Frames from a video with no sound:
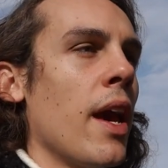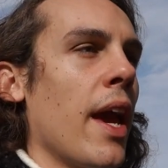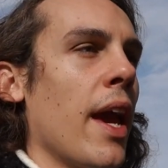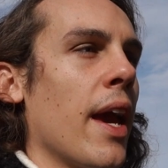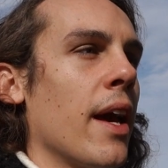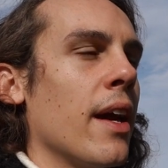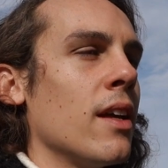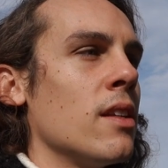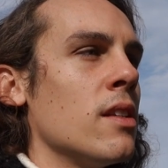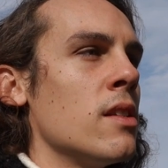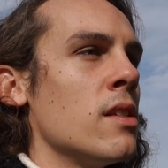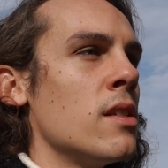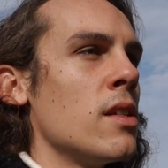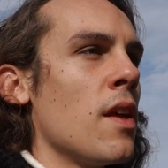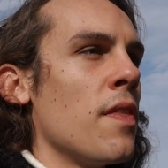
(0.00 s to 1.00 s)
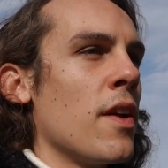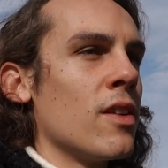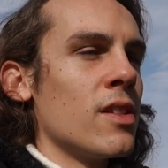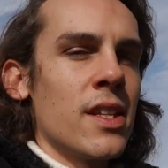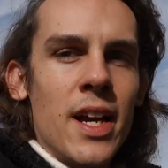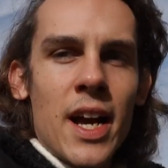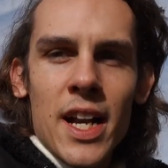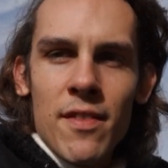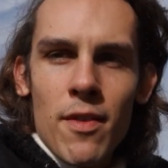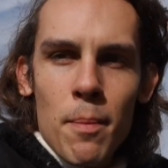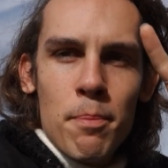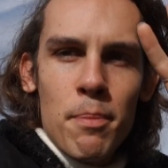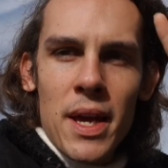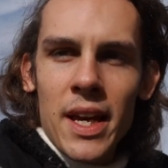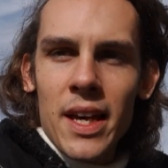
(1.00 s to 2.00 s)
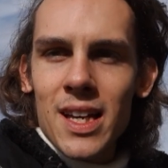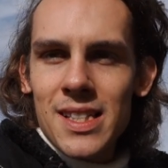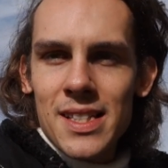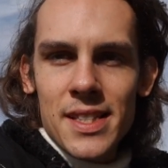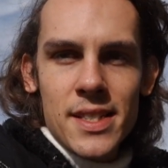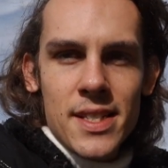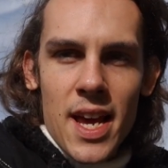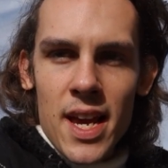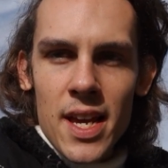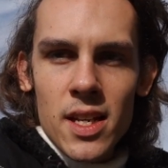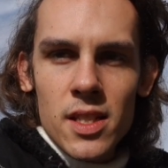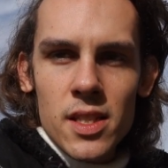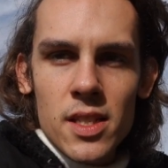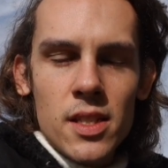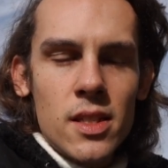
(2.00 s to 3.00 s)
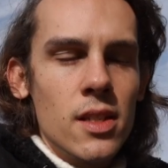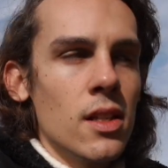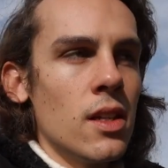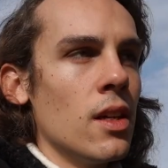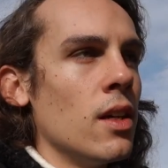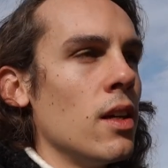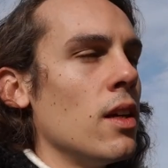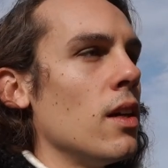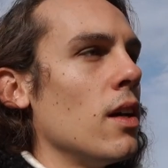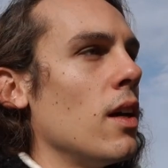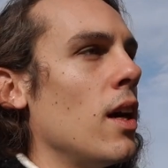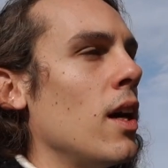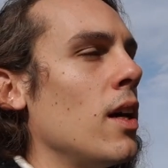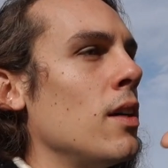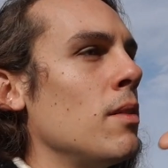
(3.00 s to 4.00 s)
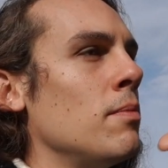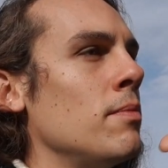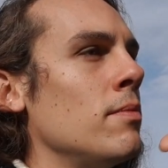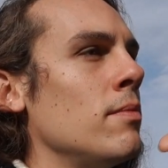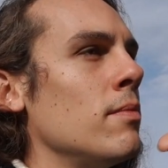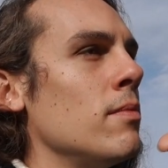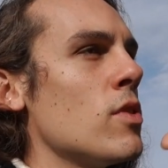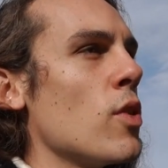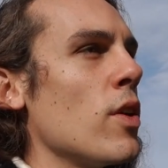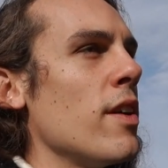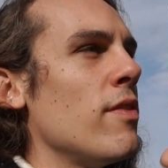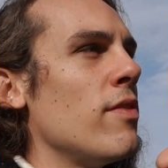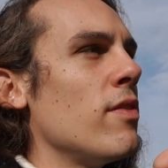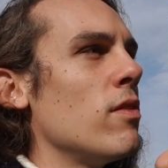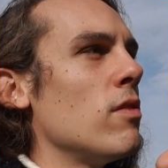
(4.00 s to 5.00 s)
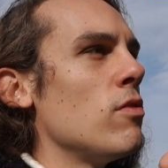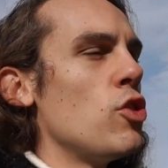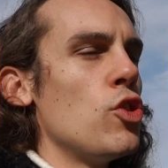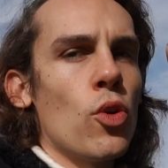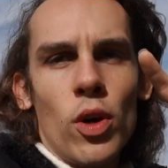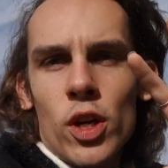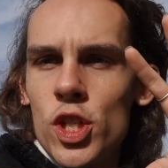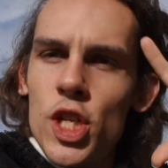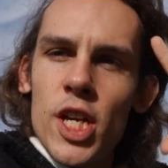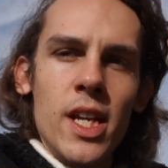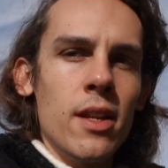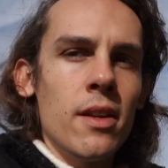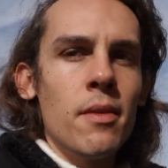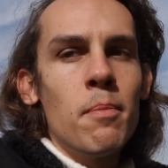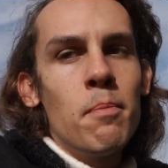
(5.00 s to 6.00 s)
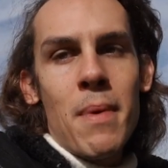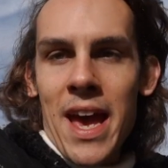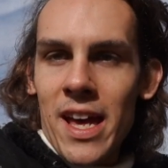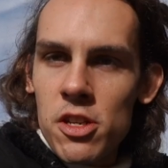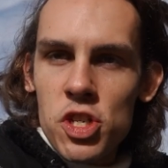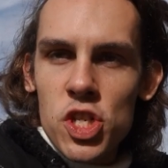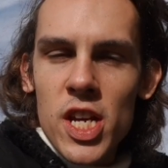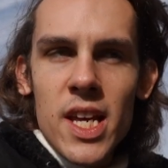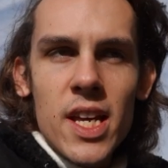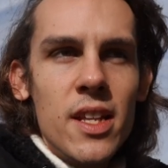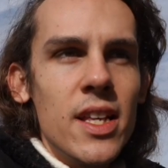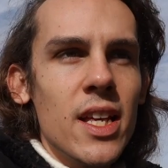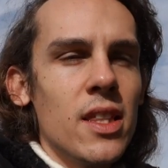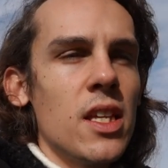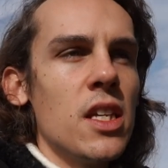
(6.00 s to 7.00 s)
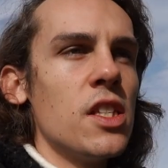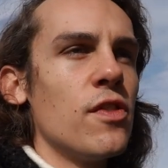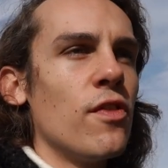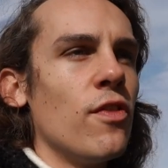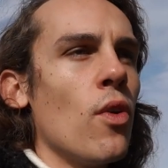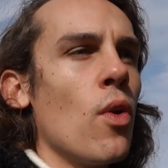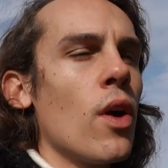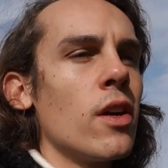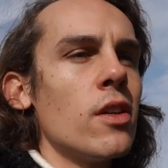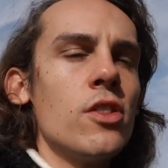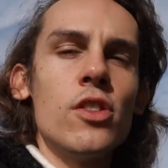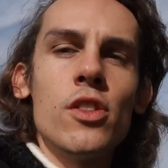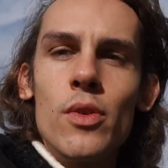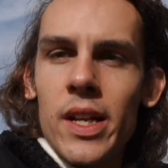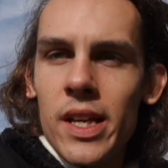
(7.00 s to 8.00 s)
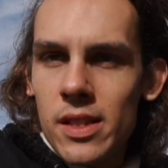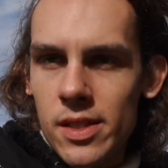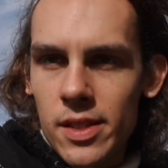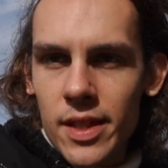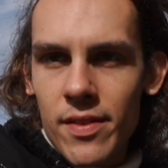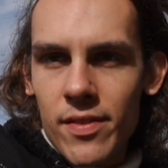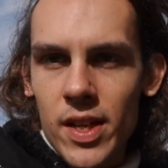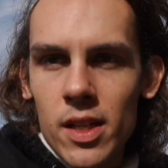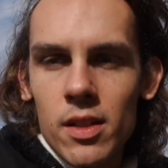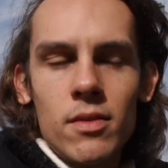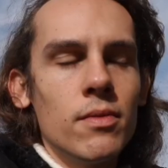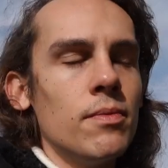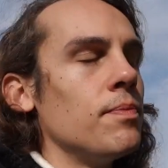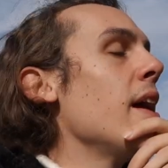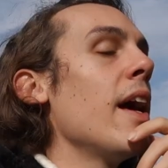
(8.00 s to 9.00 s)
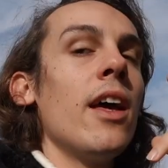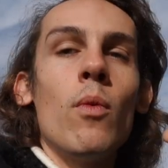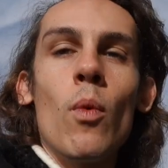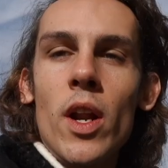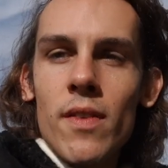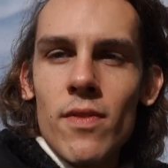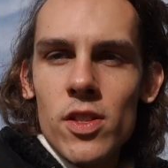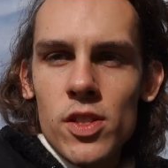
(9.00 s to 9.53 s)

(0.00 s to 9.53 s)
And there's a kind of a big estate, sort of Georgian mansion that these four students live in. And one of the